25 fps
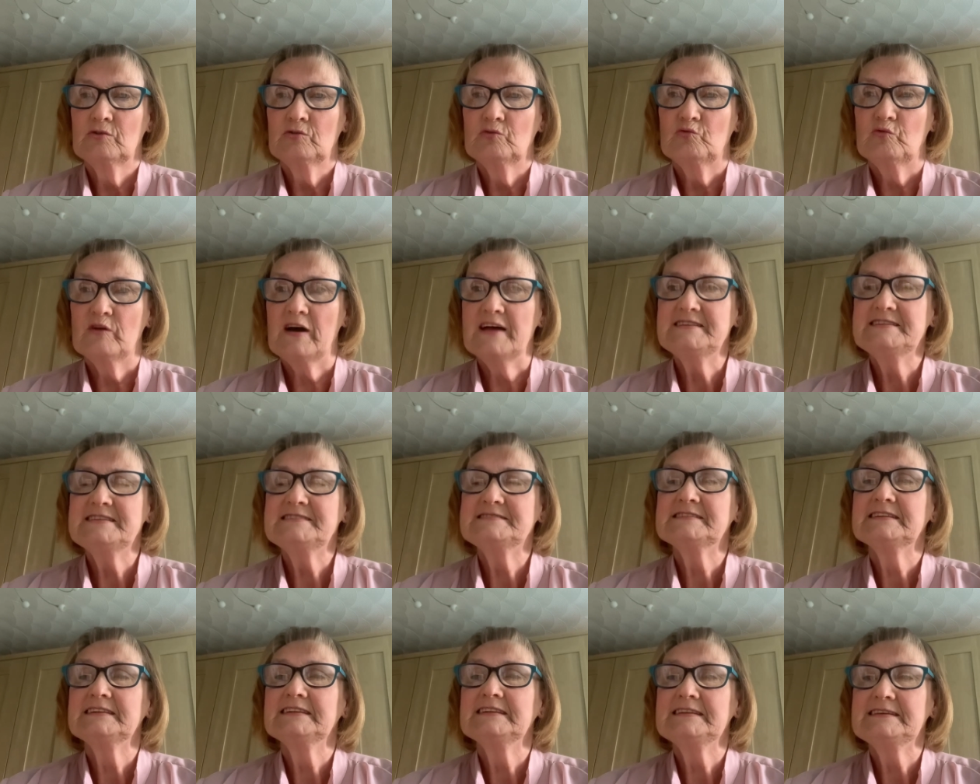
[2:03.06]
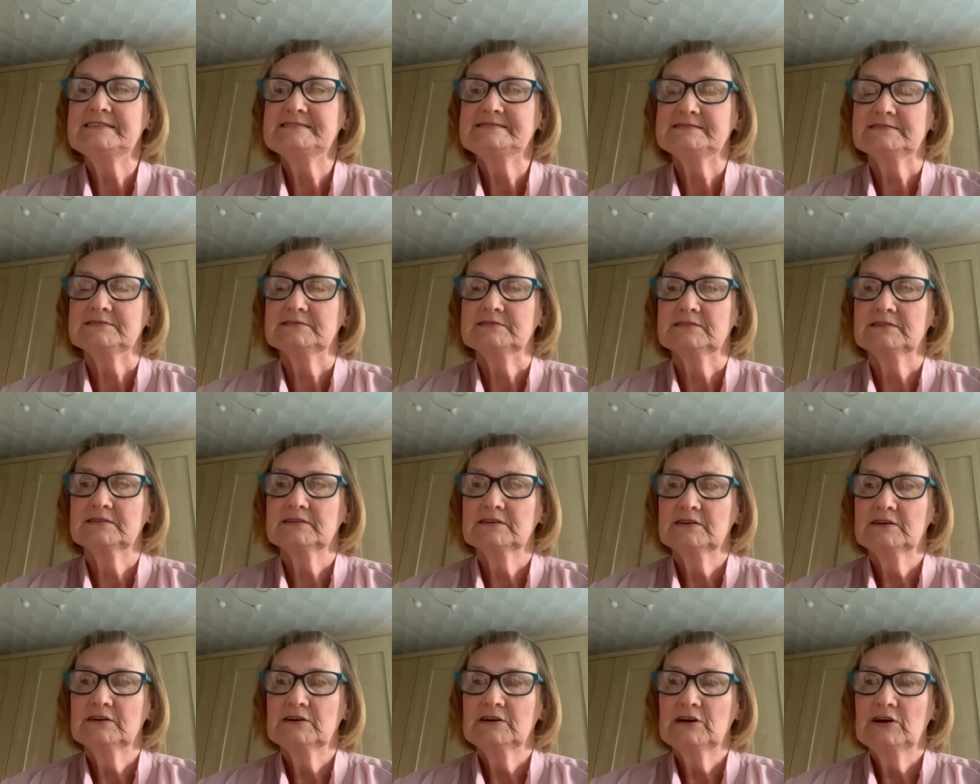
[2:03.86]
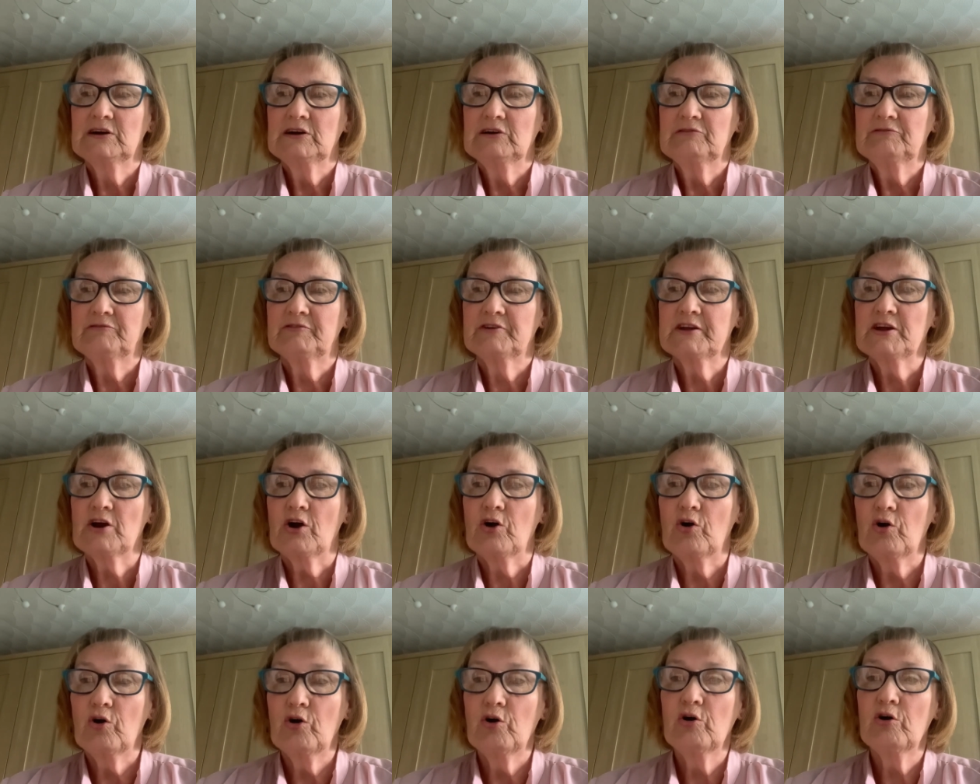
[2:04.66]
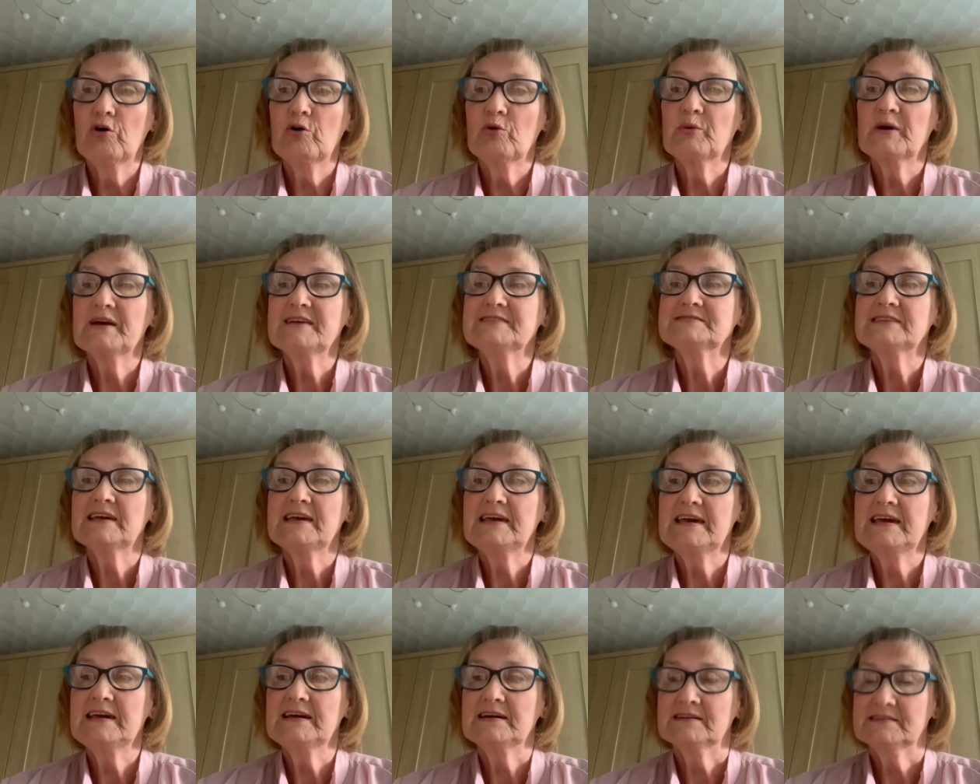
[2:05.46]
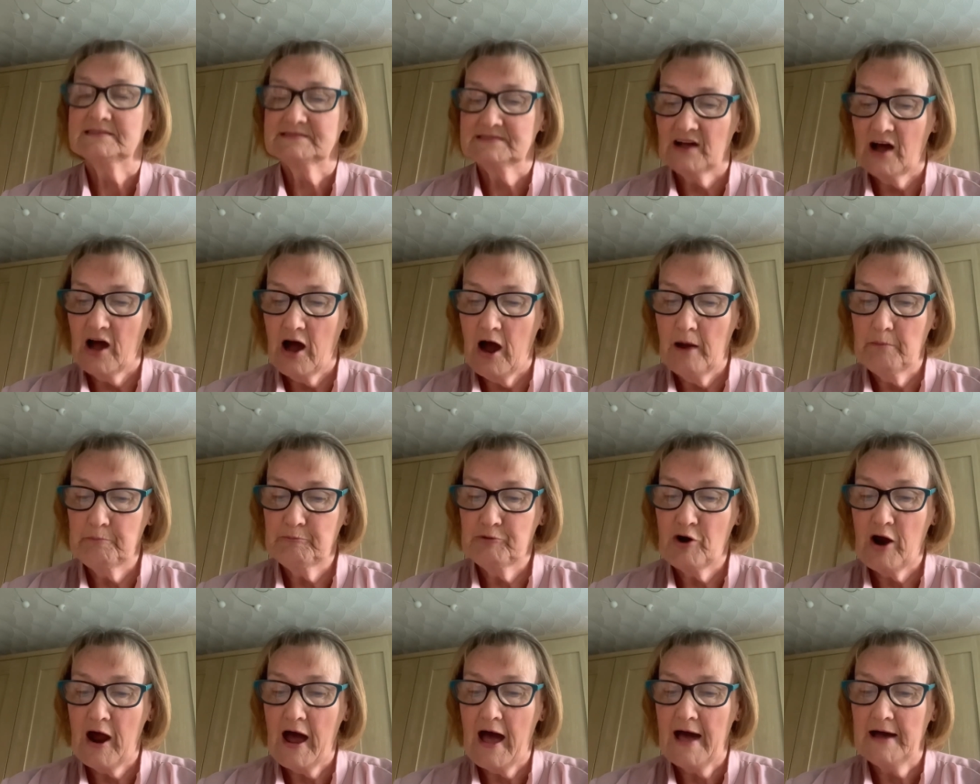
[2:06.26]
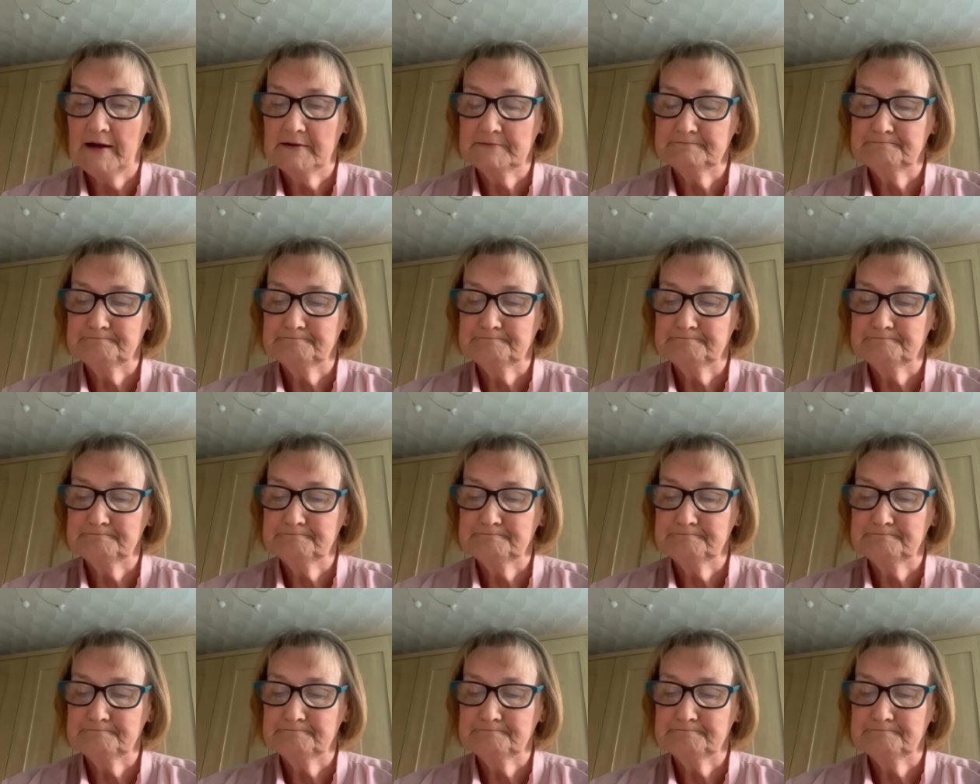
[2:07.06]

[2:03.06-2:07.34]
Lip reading: ready to listen, for he always hears our prayer.